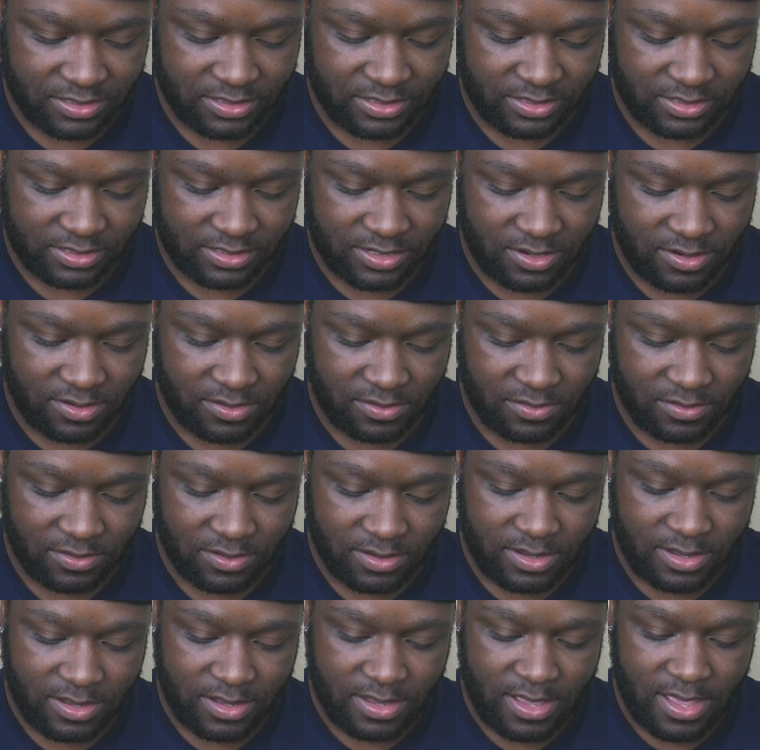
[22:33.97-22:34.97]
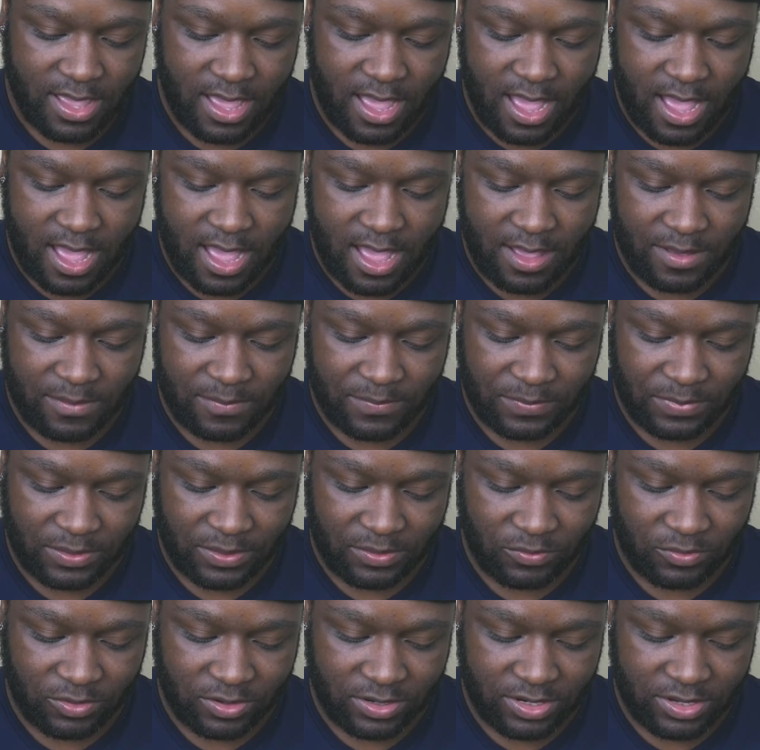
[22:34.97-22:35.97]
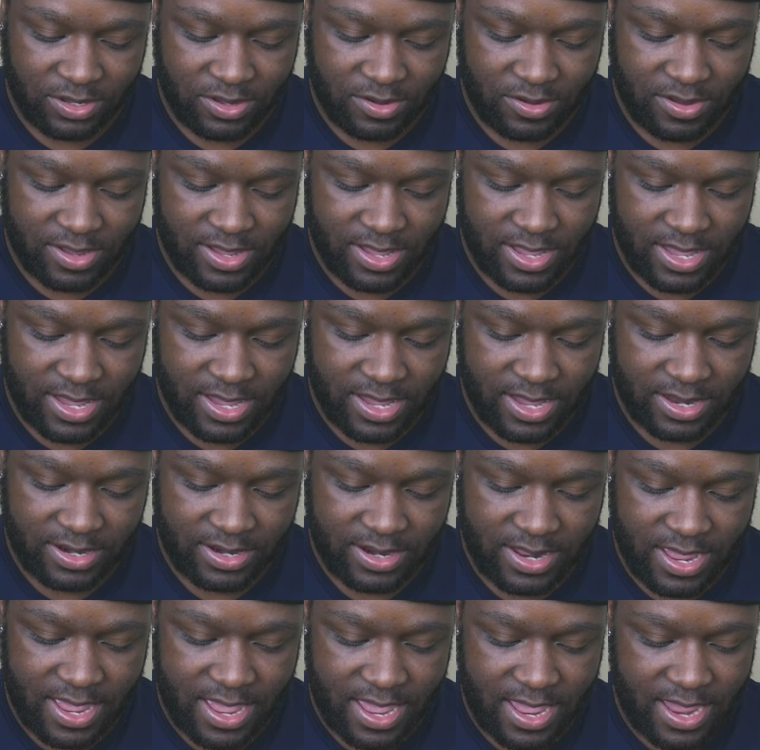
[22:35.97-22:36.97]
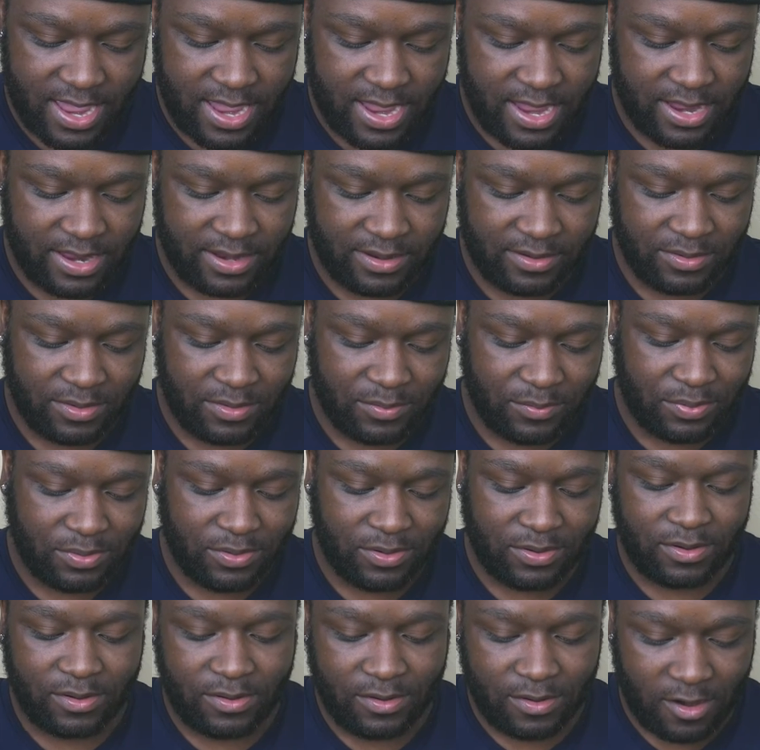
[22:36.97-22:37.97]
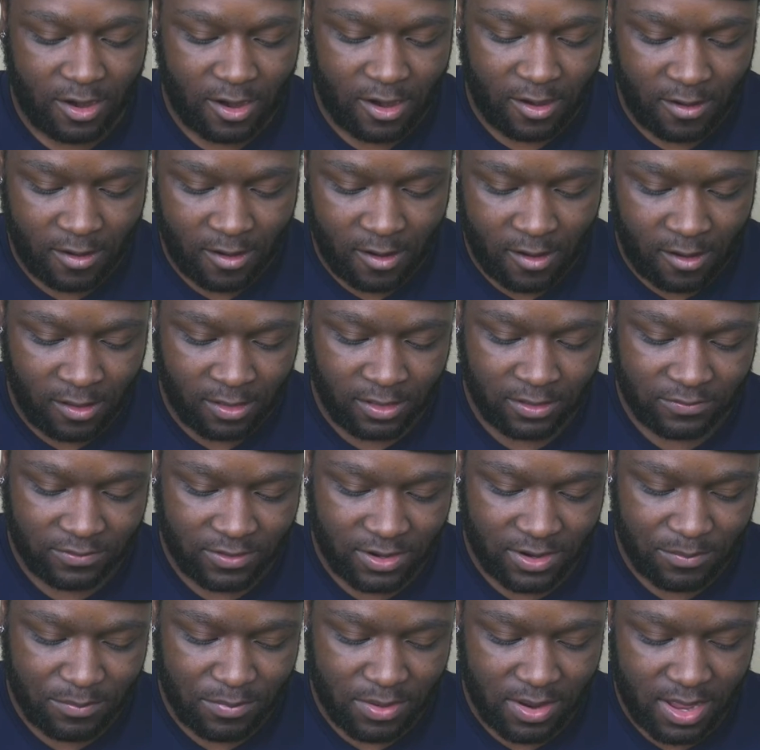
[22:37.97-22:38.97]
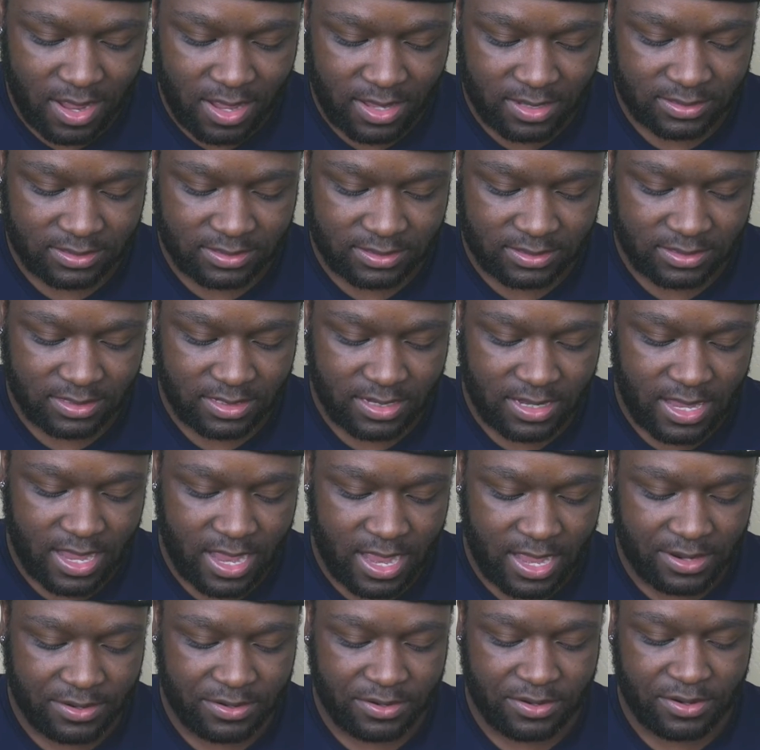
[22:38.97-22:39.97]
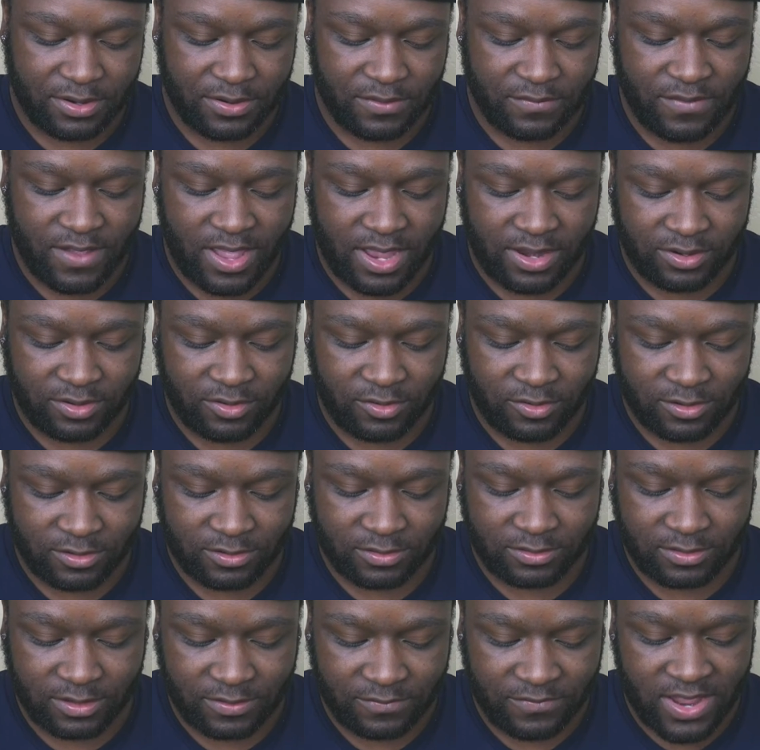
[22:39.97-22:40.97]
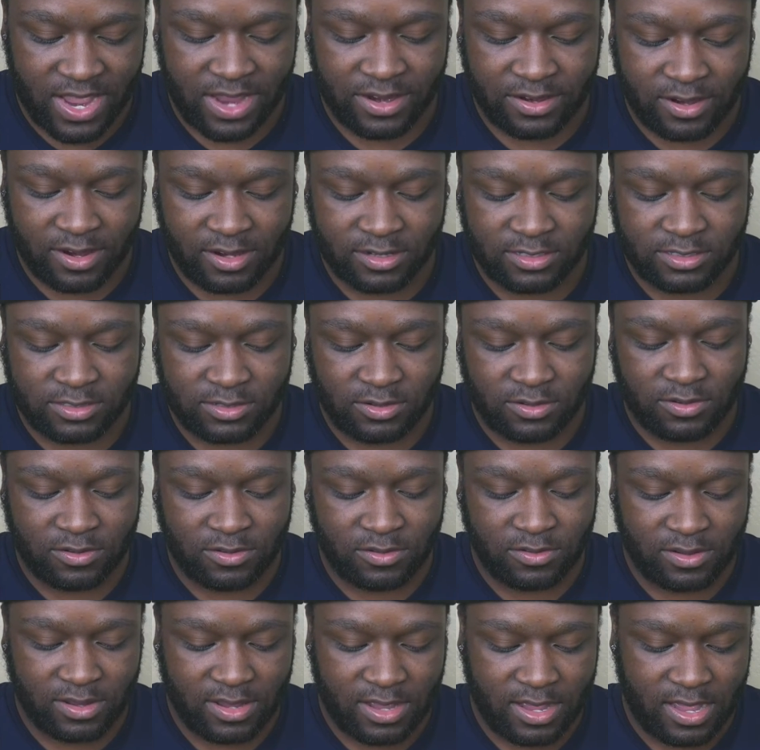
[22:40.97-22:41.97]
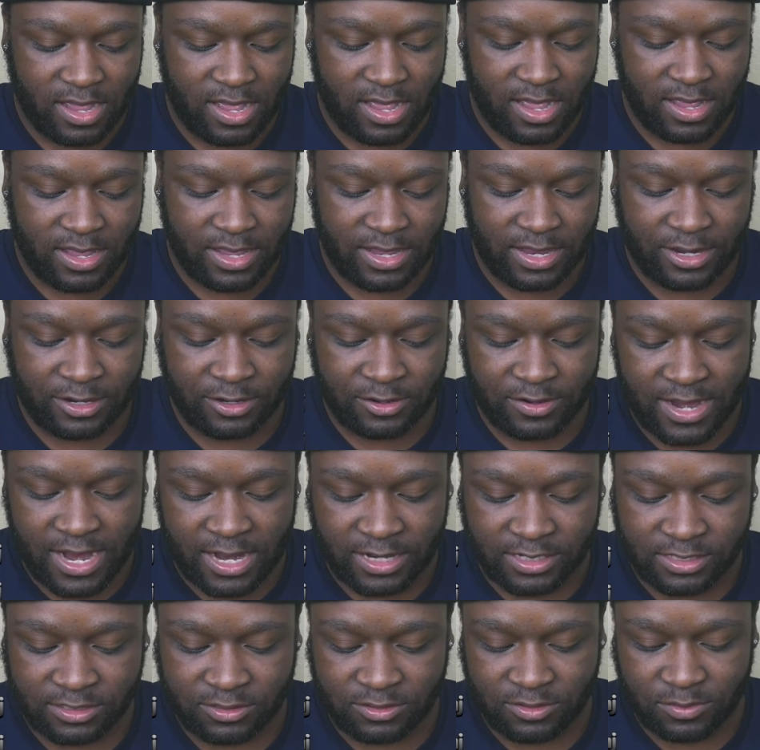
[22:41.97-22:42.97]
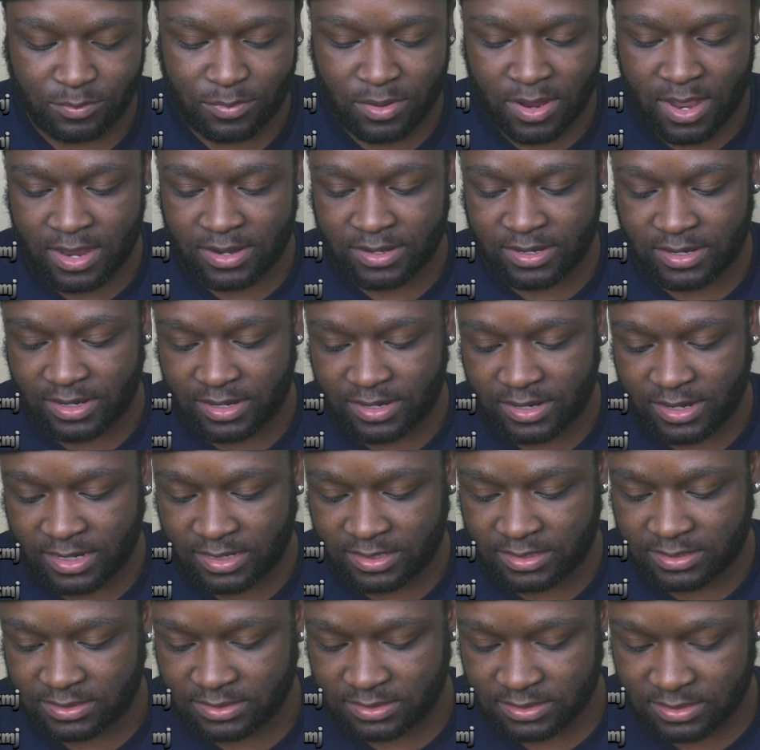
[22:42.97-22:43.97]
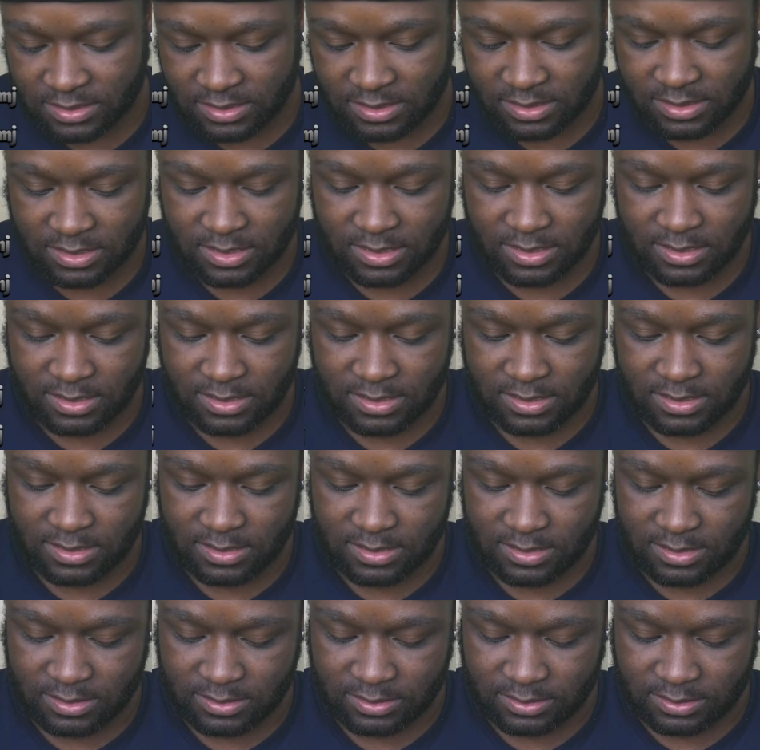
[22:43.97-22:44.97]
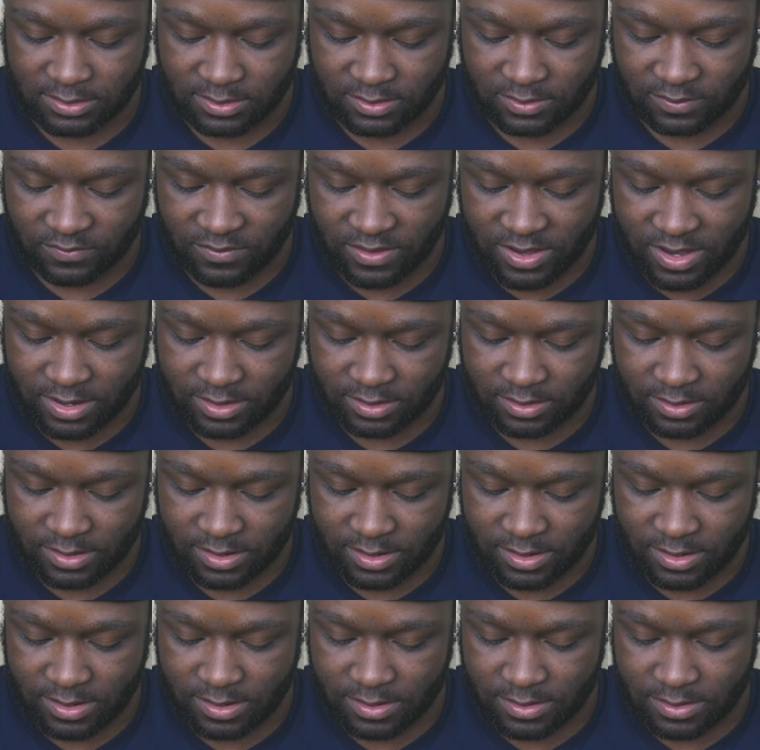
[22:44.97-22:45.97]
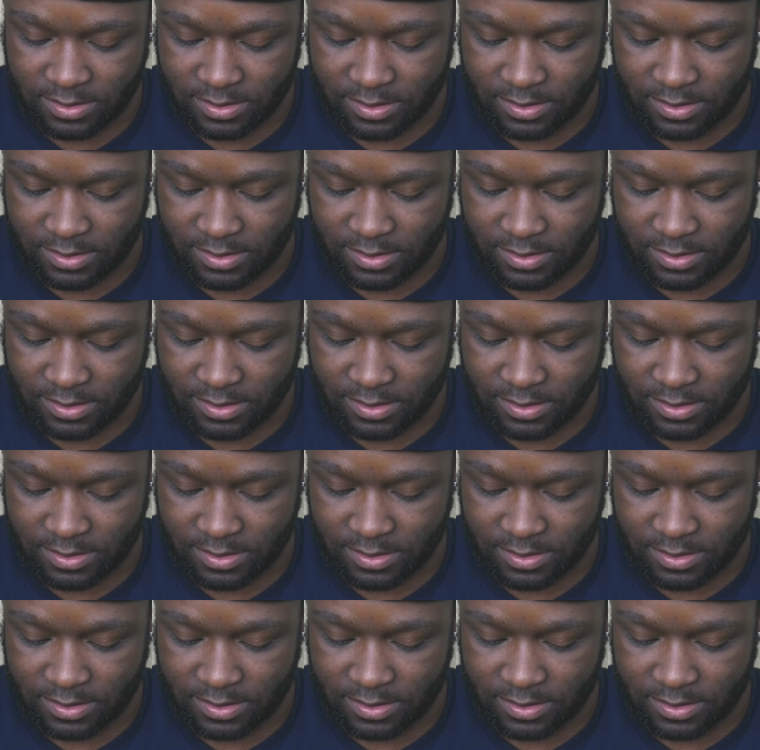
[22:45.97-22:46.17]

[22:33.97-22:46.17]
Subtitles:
So we're gonna go ahead and put all of our bonds under Vanguard's total international bond index. So Vanguard,